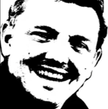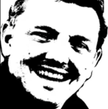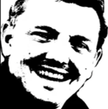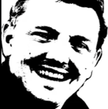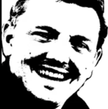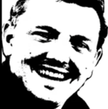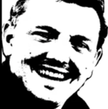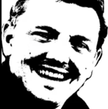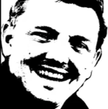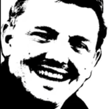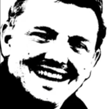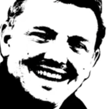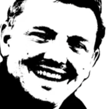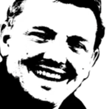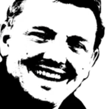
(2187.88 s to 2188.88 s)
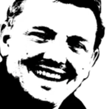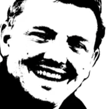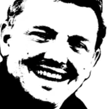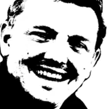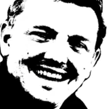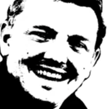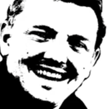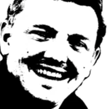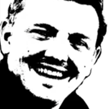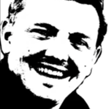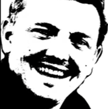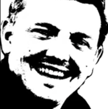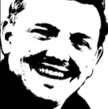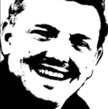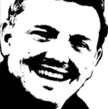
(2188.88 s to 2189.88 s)
Isn't he looking better since
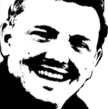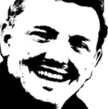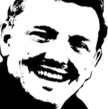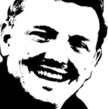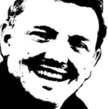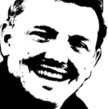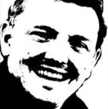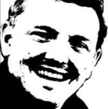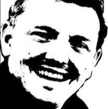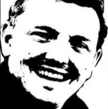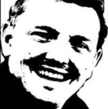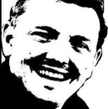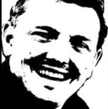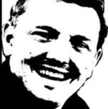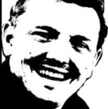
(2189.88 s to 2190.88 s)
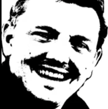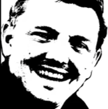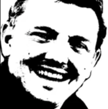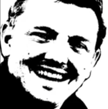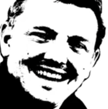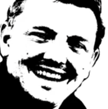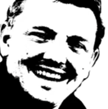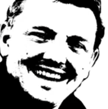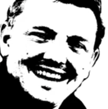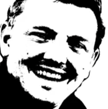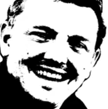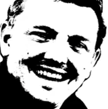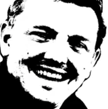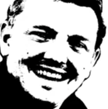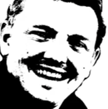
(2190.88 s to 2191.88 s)
they really plugged it a lot
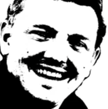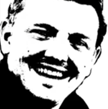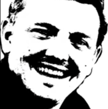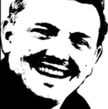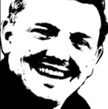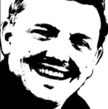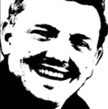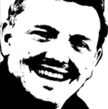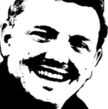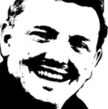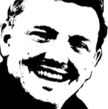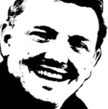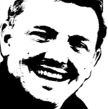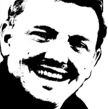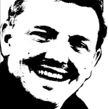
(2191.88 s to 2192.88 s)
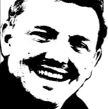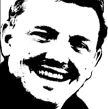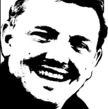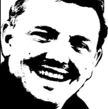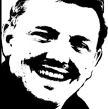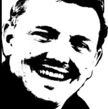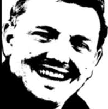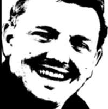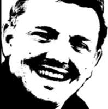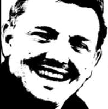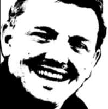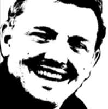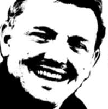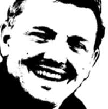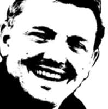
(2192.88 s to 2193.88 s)
on the race weekend, actually. I
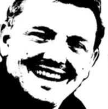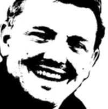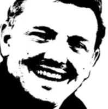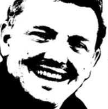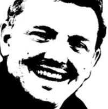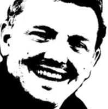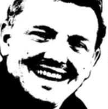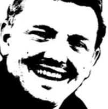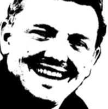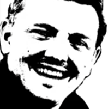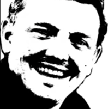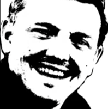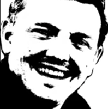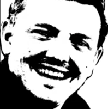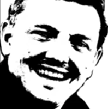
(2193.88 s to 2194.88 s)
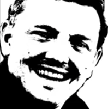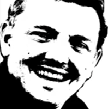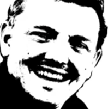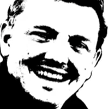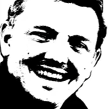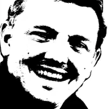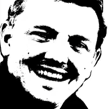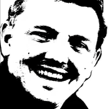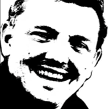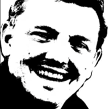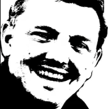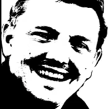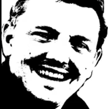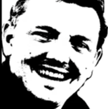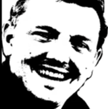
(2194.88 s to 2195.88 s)
thought that was a bit strange. But
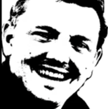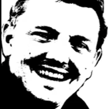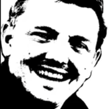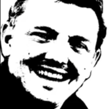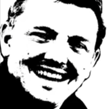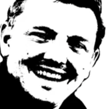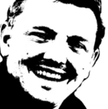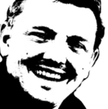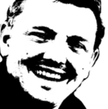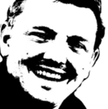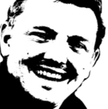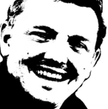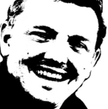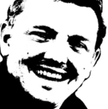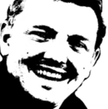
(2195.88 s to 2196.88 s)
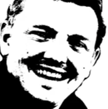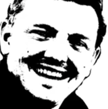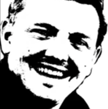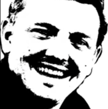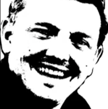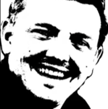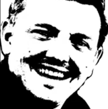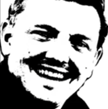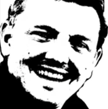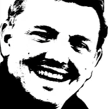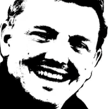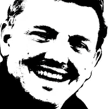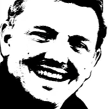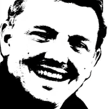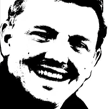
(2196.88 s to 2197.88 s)
about, how he's
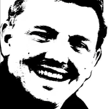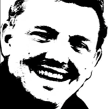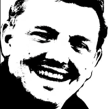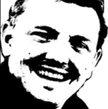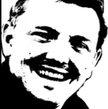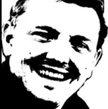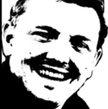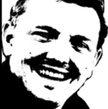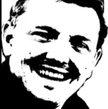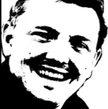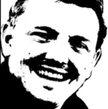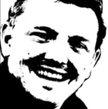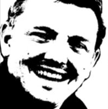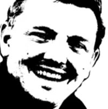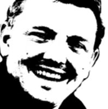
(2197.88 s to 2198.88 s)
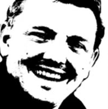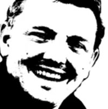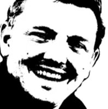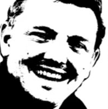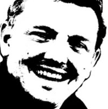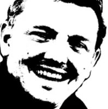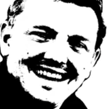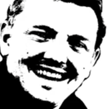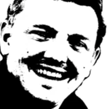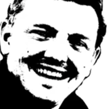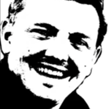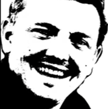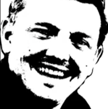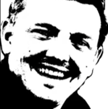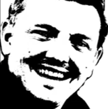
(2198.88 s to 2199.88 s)
done some driver education
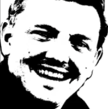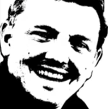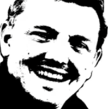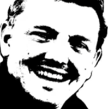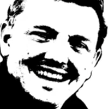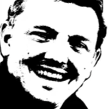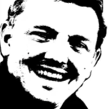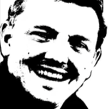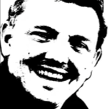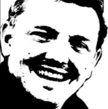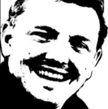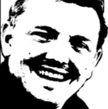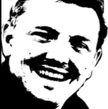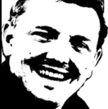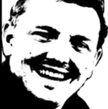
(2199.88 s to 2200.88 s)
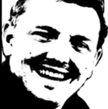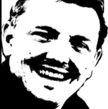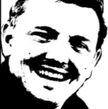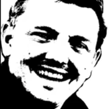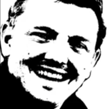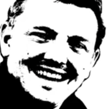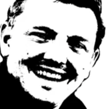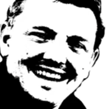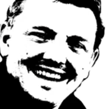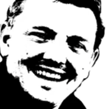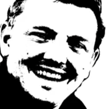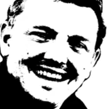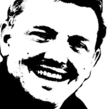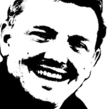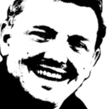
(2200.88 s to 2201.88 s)
sort of stuff over in Europe
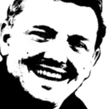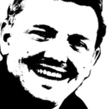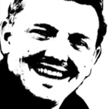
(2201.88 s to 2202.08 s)
and